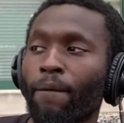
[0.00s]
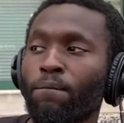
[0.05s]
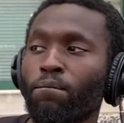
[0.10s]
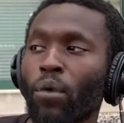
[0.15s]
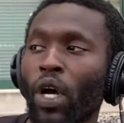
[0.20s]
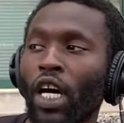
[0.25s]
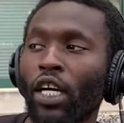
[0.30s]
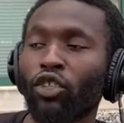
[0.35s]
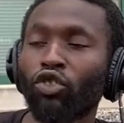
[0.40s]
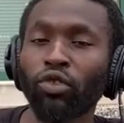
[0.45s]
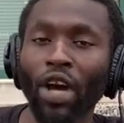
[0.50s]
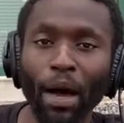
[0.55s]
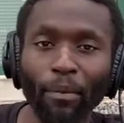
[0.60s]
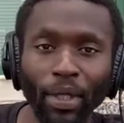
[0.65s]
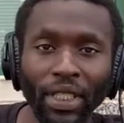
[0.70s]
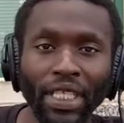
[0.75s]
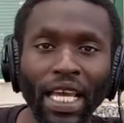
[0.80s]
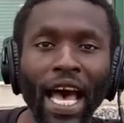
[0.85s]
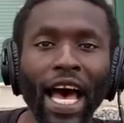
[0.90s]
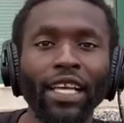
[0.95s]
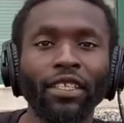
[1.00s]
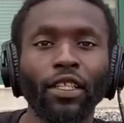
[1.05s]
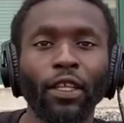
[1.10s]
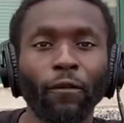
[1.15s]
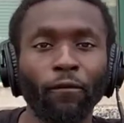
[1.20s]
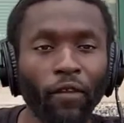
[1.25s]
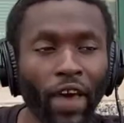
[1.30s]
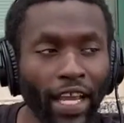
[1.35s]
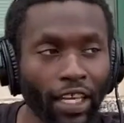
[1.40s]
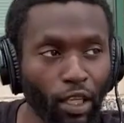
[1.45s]
traumatized and
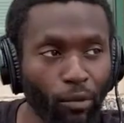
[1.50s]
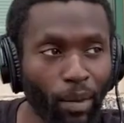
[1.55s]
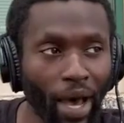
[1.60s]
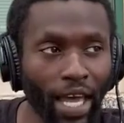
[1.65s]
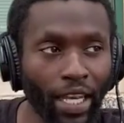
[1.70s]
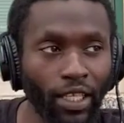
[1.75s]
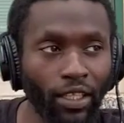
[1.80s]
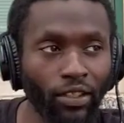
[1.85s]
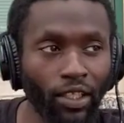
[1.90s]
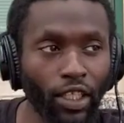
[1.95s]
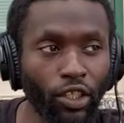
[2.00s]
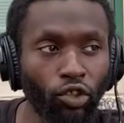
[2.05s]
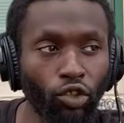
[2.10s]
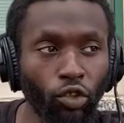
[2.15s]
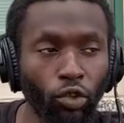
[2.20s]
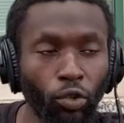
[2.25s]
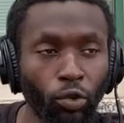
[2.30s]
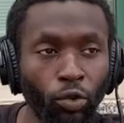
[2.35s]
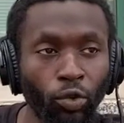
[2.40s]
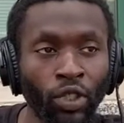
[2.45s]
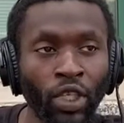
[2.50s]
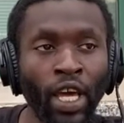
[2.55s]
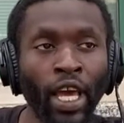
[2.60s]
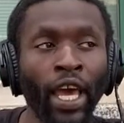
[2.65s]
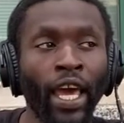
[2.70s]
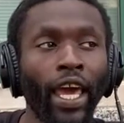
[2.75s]
affected by these issues.